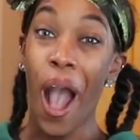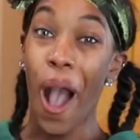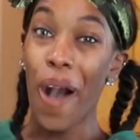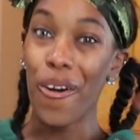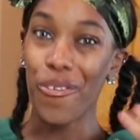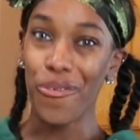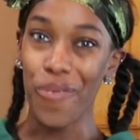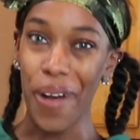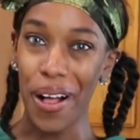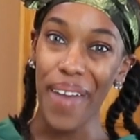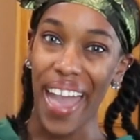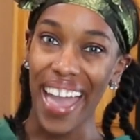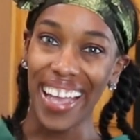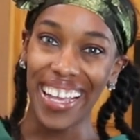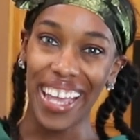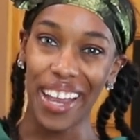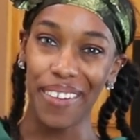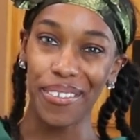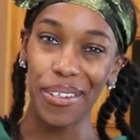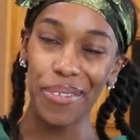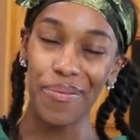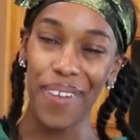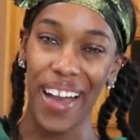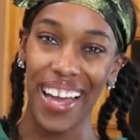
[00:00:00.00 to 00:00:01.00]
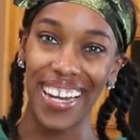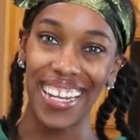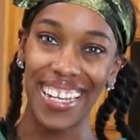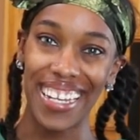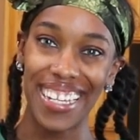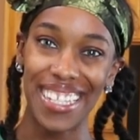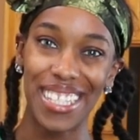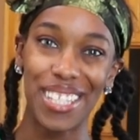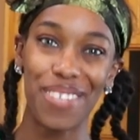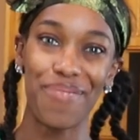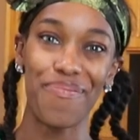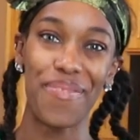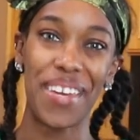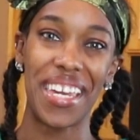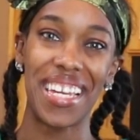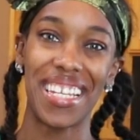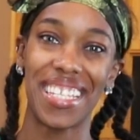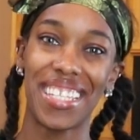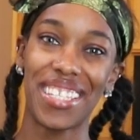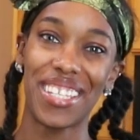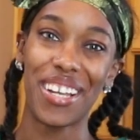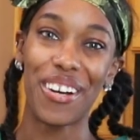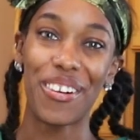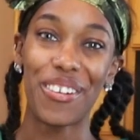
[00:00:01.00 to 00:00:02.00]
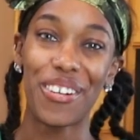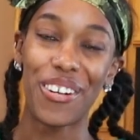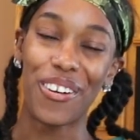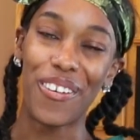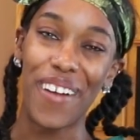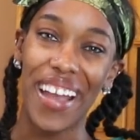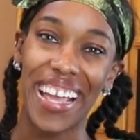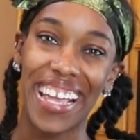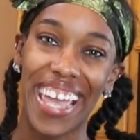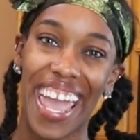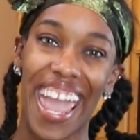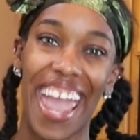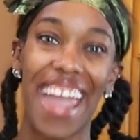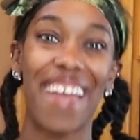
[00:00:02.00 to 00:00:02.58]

Welcome back, everybody. It's MeiaSoQuick,